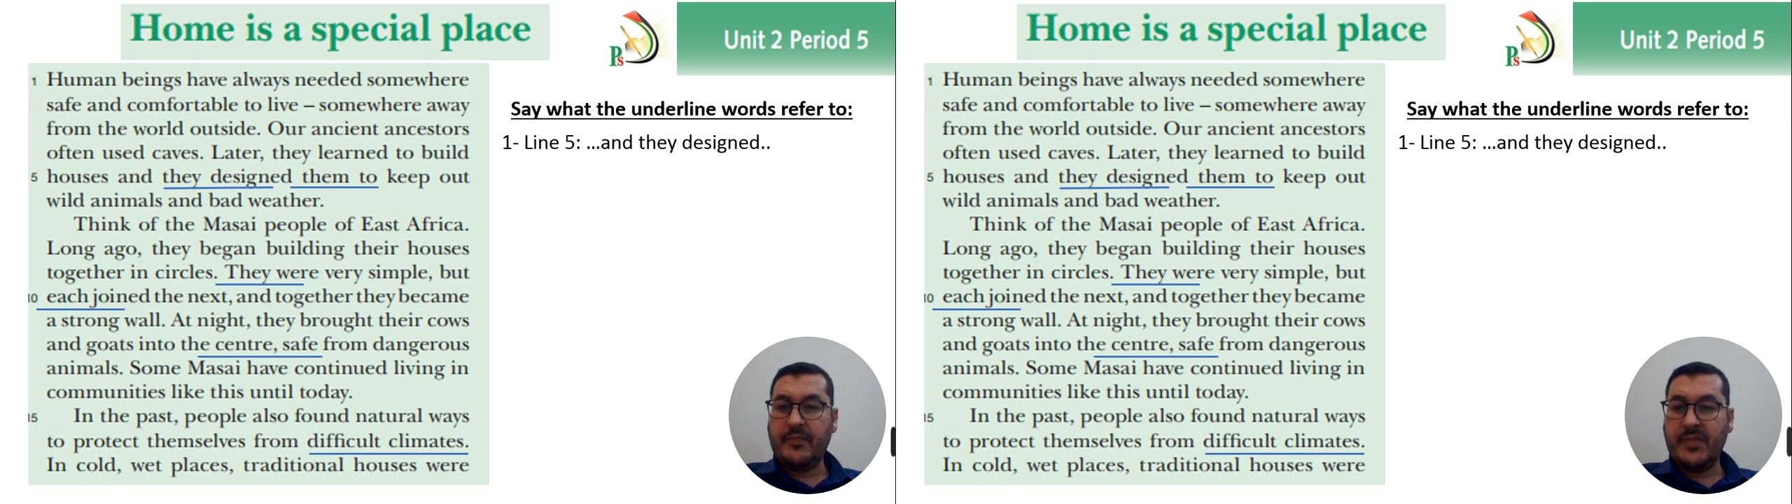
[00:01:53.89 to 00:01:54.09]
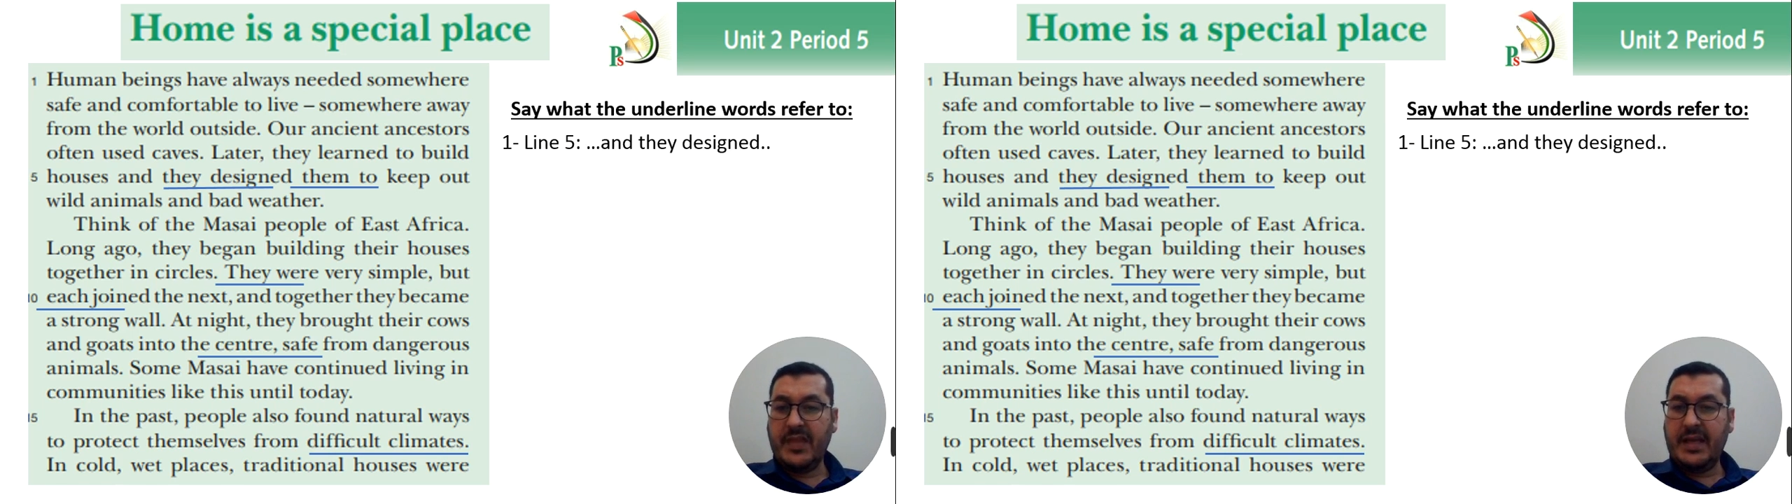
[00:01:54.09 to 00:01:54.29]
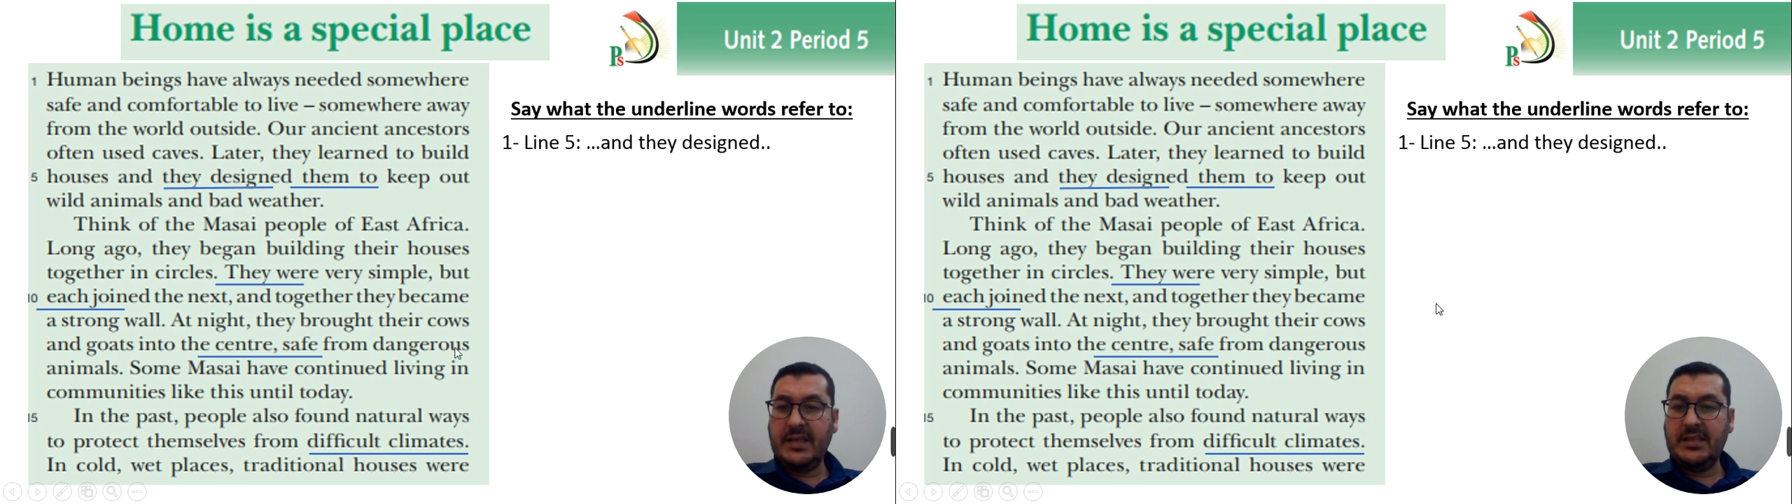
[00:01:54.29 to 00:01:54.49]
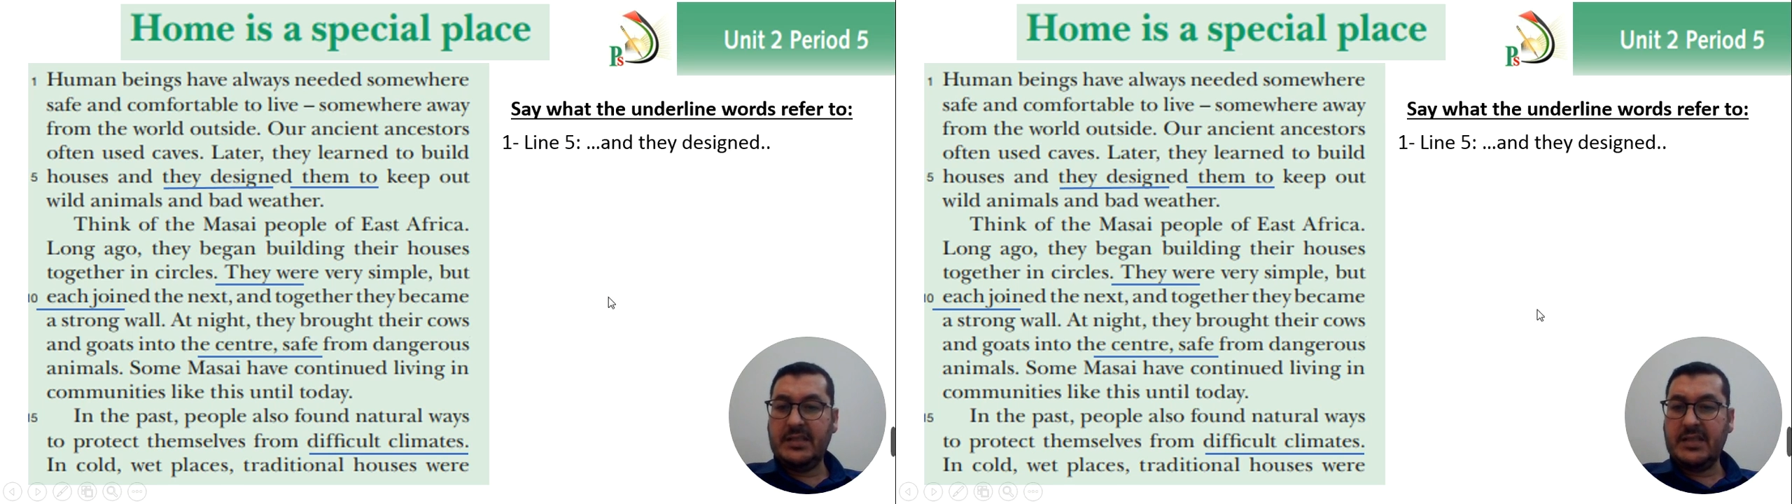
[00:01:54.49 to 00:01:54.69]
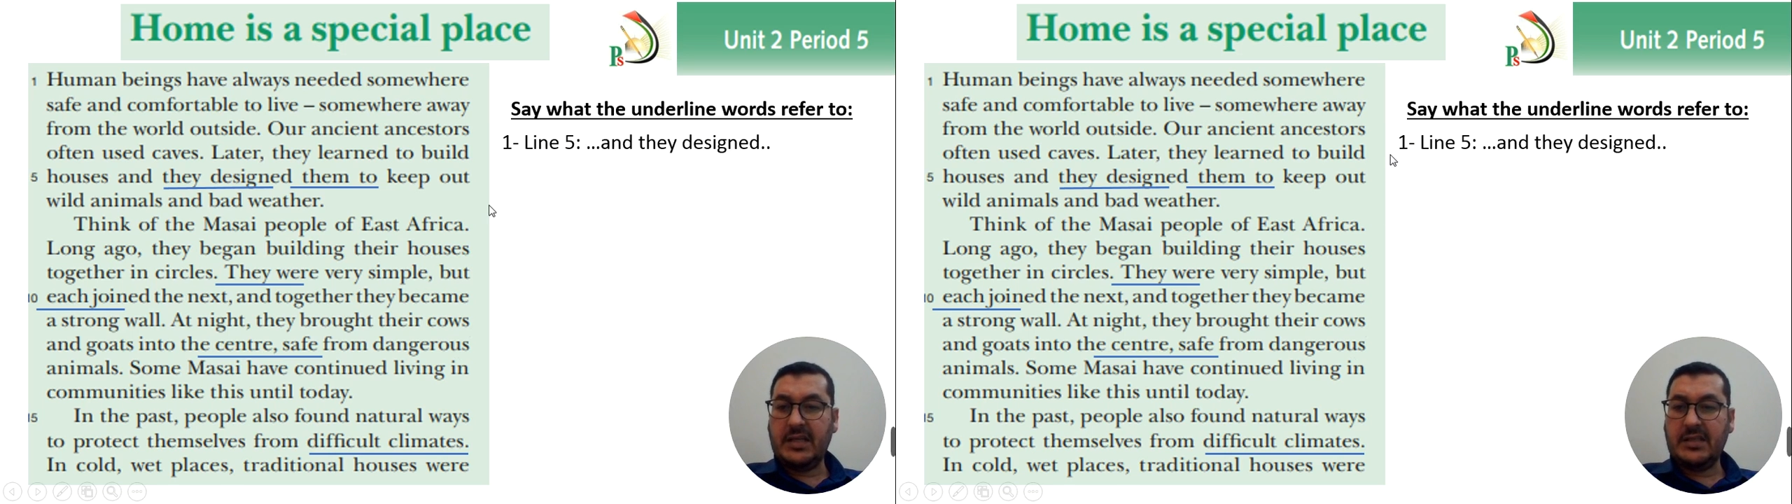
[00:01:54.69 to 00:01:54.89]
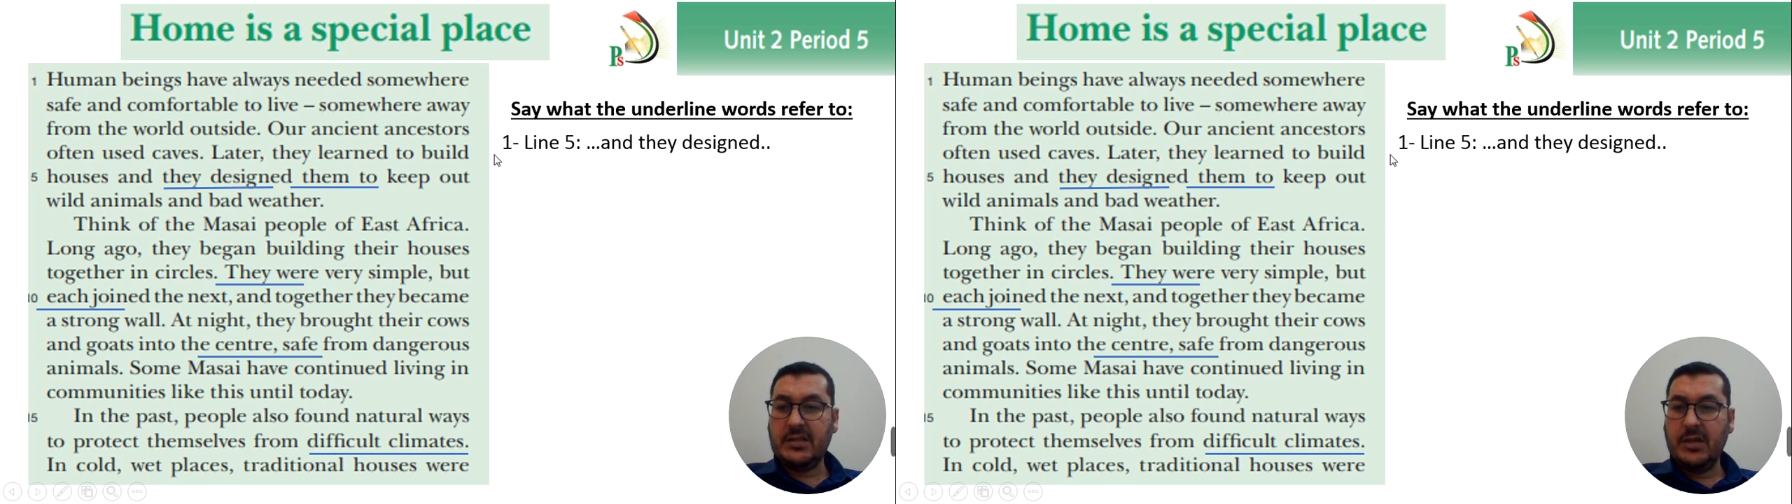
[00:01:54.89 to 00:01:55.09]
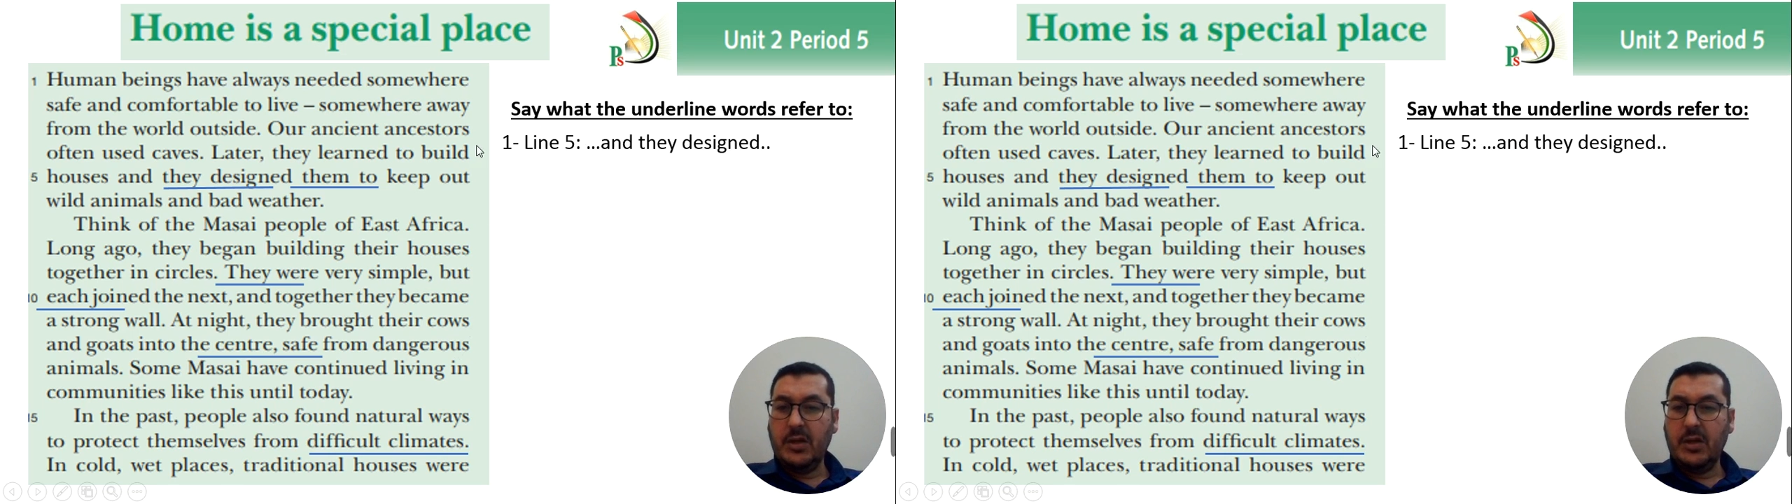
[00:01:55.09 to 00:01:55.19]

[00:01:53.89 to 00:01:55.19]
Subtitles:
They designed.